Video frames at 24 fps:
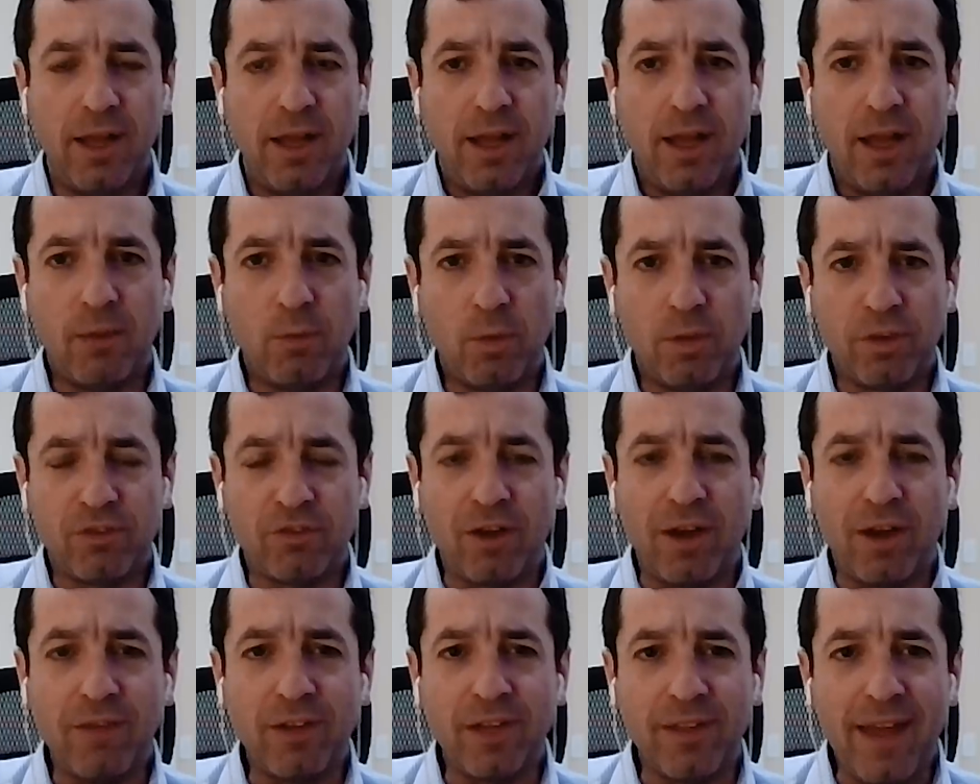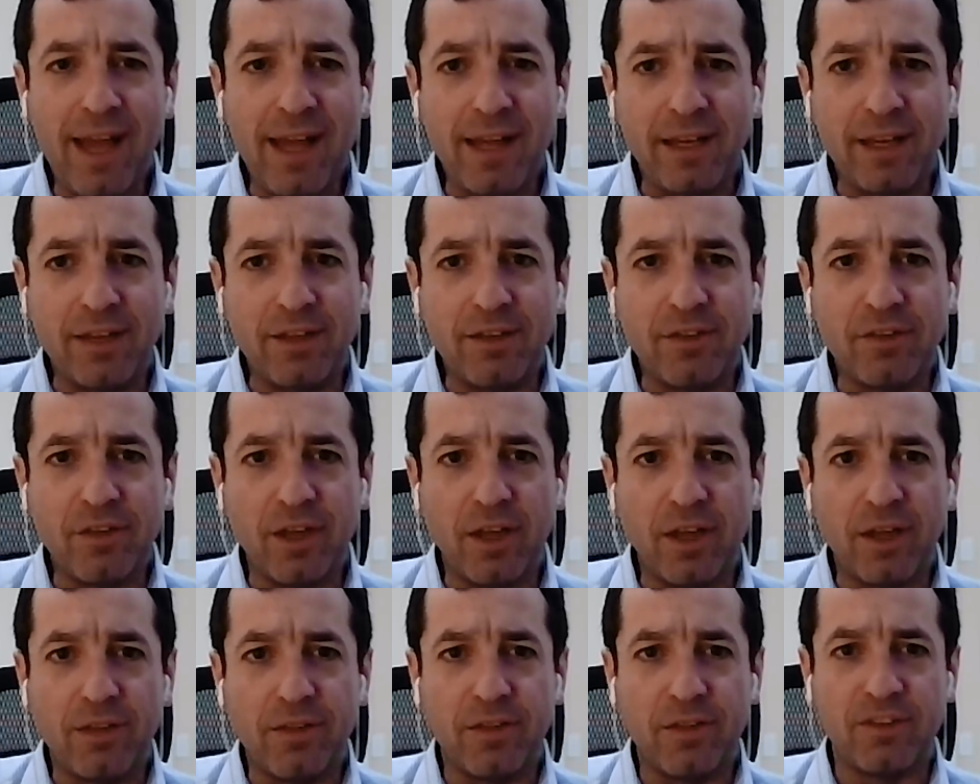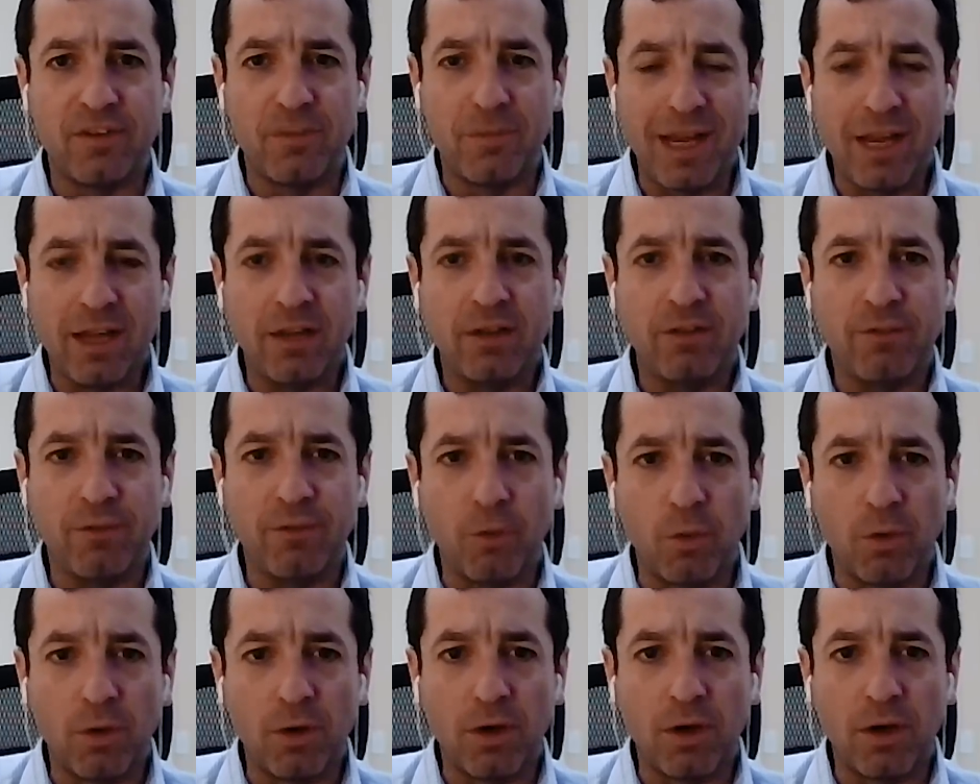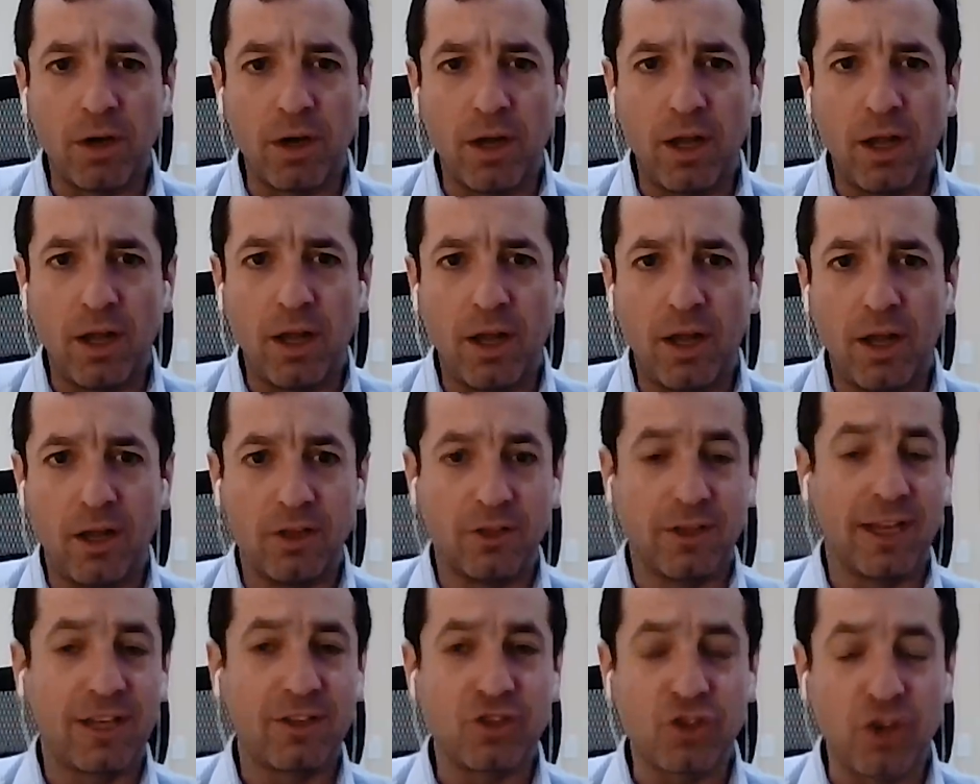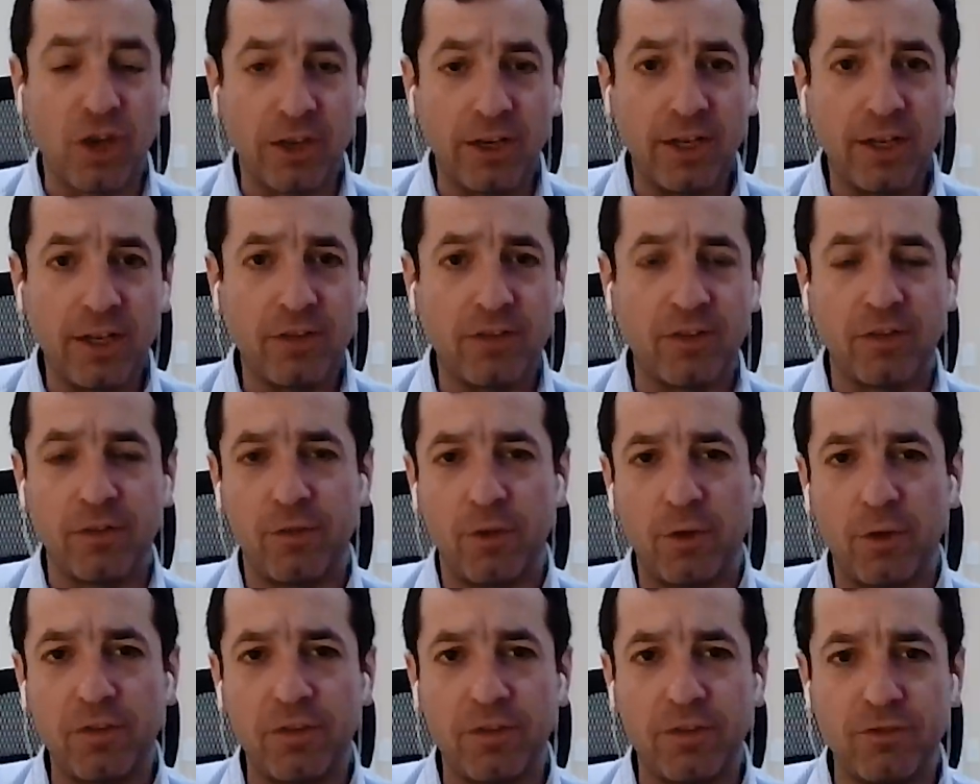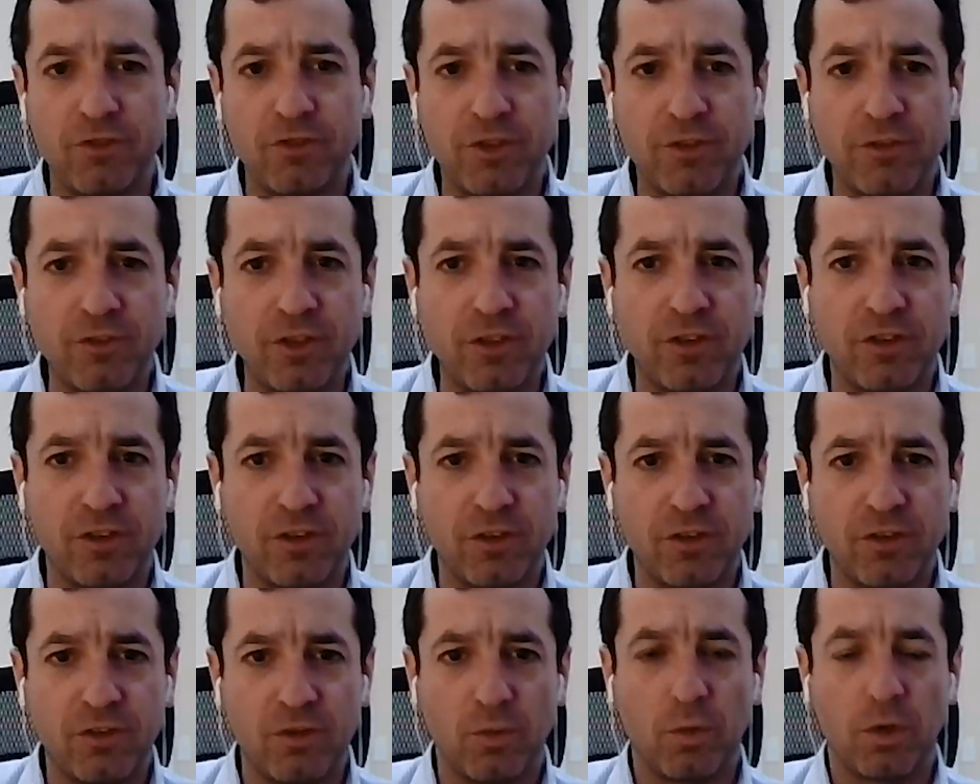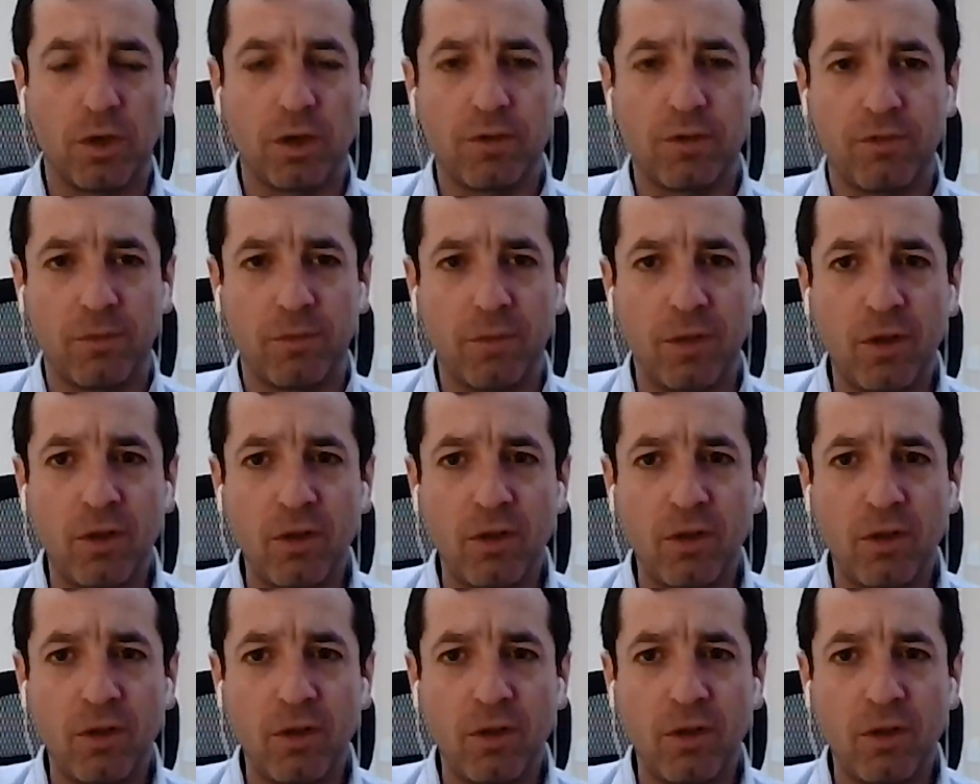Uh, what's driving that is uh, the demand for uh, electronics, as folks have shifted to, to work from